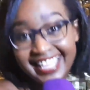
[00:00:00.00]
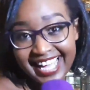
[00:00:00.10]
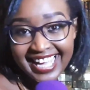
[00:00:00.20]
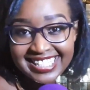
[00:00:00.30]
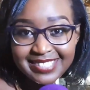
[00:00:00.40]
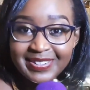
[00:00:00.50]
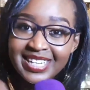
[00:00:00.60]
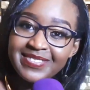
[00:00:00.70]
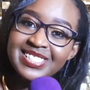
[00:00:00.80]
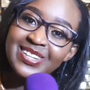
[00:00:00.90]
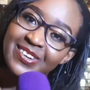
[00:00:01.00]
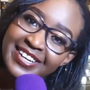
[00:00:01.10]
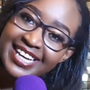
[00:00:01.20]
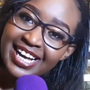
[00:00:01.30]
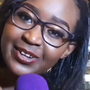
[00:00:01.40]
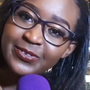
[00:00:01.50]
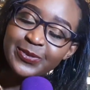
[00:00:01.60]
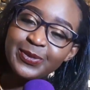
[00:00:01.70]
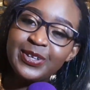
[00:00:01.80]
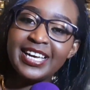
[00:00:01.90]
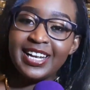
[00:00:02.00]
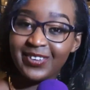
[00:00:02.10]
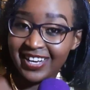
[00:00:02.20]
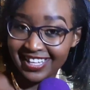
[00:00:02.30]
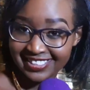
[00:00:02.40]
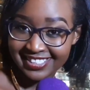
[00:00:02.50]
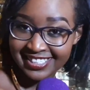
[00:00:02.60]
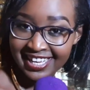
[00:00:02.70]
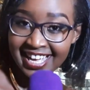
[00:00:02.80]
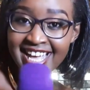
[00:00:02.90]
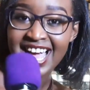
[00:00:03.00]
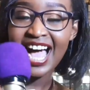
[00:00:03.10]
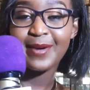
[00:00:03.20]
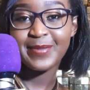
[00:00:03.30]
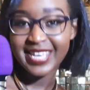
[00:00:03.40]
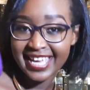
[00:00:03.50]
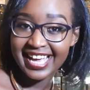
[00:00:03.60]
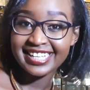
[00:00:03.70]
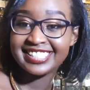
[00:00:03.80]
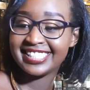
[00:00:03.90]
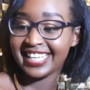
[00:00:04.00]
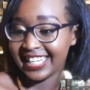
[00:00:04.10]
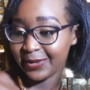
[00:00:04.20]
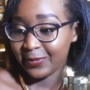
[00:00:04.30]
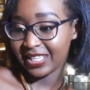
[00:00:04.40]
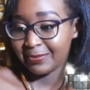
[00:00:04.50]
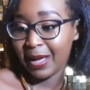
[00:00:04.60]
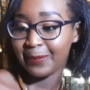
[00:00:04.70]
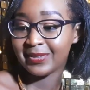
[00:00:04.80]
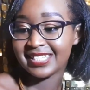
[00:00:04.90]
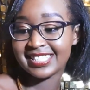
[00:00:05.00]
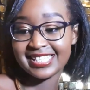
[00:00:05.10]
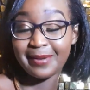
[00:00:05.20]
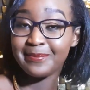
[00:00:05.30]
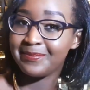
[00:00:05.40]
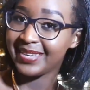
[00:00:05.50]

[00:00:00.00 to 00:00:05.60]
guys, my name is Gloria Kahlo from Kahlo Culture. I'm here chilling with Purple Sam